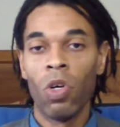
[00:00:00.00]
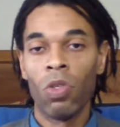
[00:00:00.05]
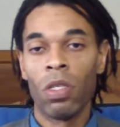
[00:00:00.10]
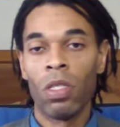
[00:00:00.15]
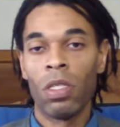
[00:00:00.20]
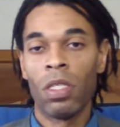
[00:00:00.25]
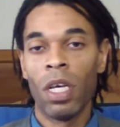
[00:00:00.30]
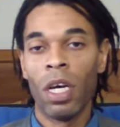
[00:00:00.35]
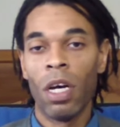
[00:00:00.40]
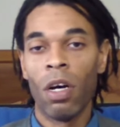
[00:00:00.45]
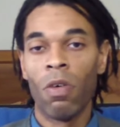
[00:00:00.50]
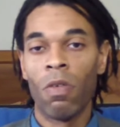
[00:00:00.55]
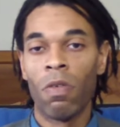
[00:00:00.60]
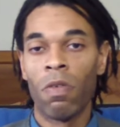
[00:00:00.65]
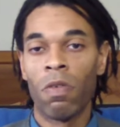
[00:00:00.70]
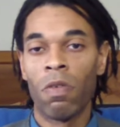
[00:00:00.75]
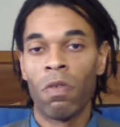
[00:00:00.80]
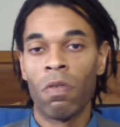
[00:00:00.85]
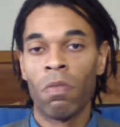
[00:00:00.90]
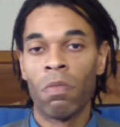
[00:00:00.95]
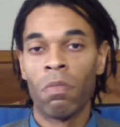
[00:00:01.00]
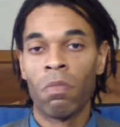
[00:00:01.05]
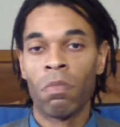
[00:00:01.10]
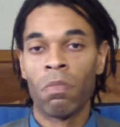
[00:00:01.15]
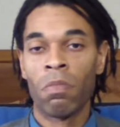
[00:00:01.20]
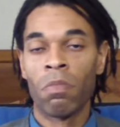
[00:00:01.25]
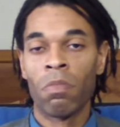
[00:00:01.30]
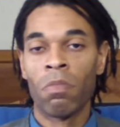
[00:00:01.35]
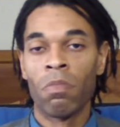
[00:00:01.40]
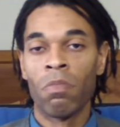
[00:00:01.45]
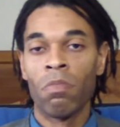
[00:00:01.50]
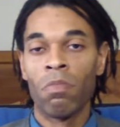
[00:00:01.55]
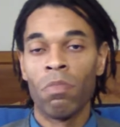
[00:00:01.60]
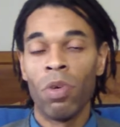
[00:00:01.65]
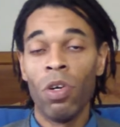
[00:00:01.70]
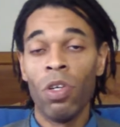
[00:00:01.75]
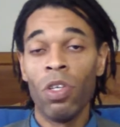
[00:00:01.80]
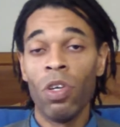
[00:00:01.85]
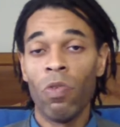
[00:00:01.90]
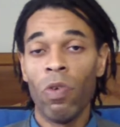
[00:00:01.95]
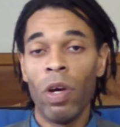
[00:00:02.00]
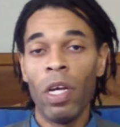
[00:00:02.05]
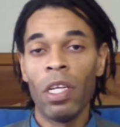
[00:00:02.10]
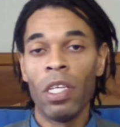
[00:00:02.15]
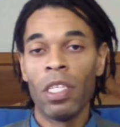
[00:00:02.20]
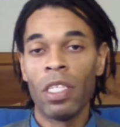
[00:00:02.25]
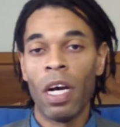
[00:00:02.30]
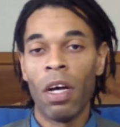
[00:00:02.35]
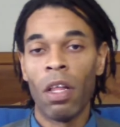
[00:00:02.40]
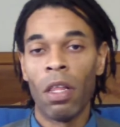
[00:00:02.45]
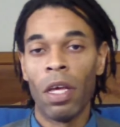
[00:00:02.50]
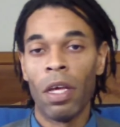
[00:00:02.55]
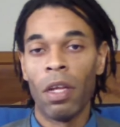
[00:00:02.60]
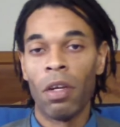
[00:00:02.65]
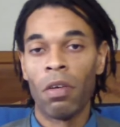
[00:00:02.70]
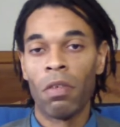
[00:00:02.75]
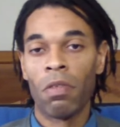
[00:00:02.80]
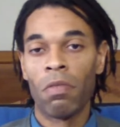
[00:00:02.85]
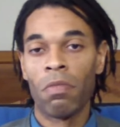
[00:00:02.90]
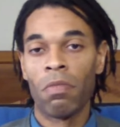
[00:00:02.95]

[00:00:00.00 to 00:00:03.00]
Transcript: Self. Burn your retinas out later.